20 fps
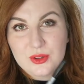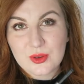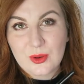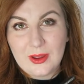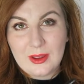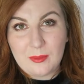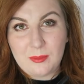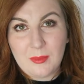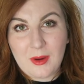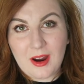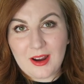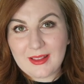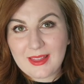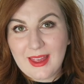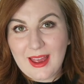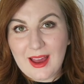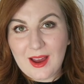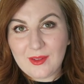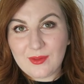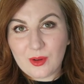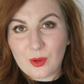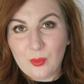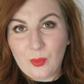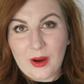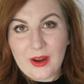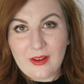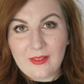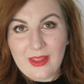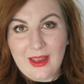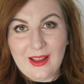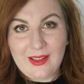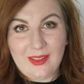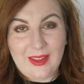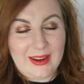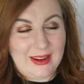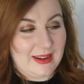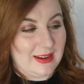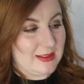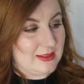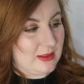So I've marked that for where that
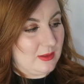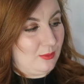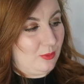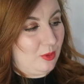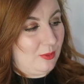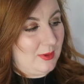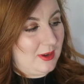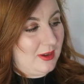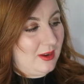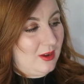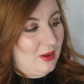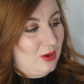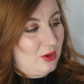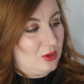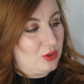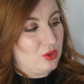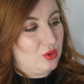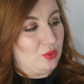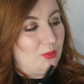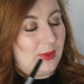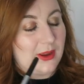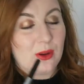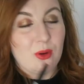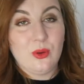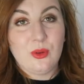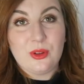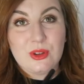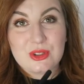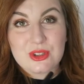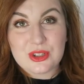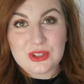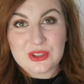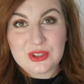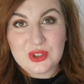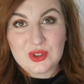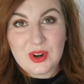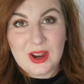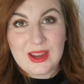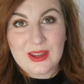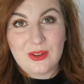line is at the moment. So my goal is just
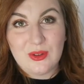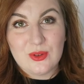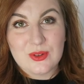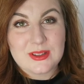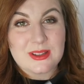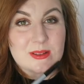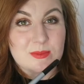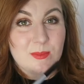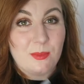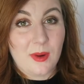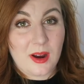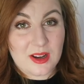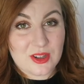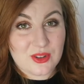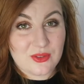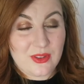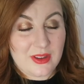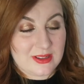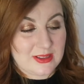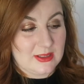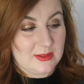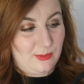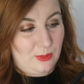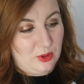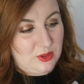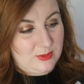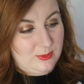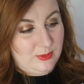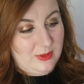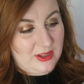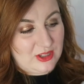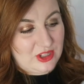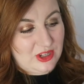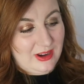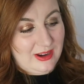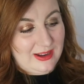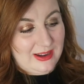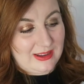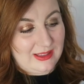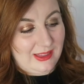to try and use as much of this as possible this
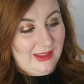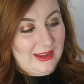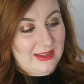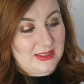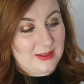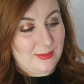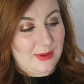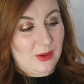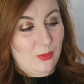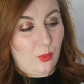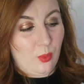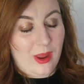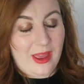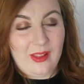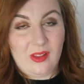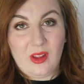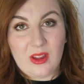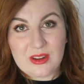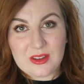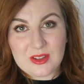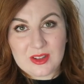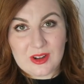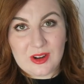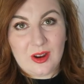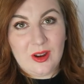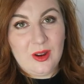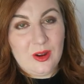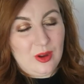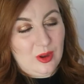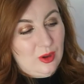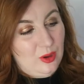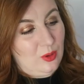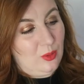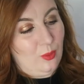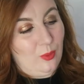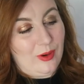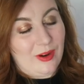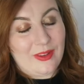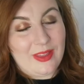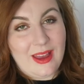year, and I'd like to be well under
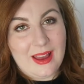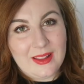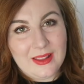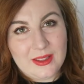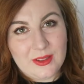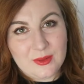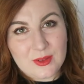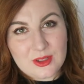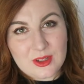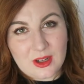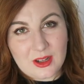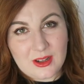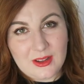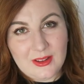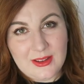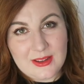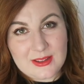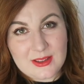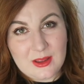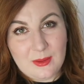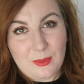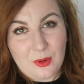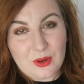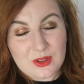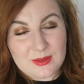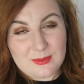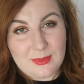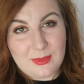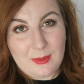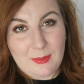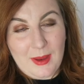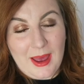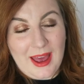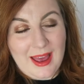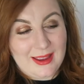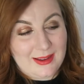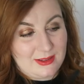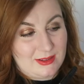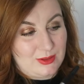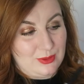where that little circle is in the bottom of the
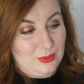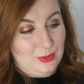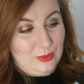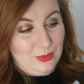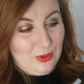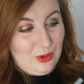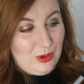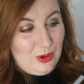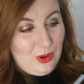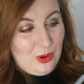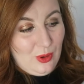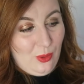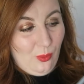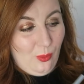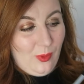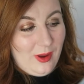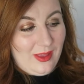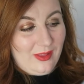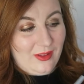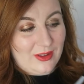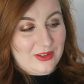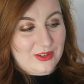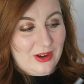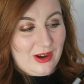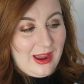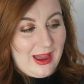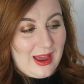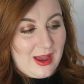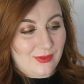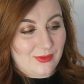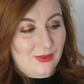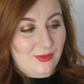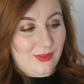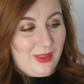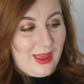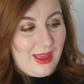pack, so well under half of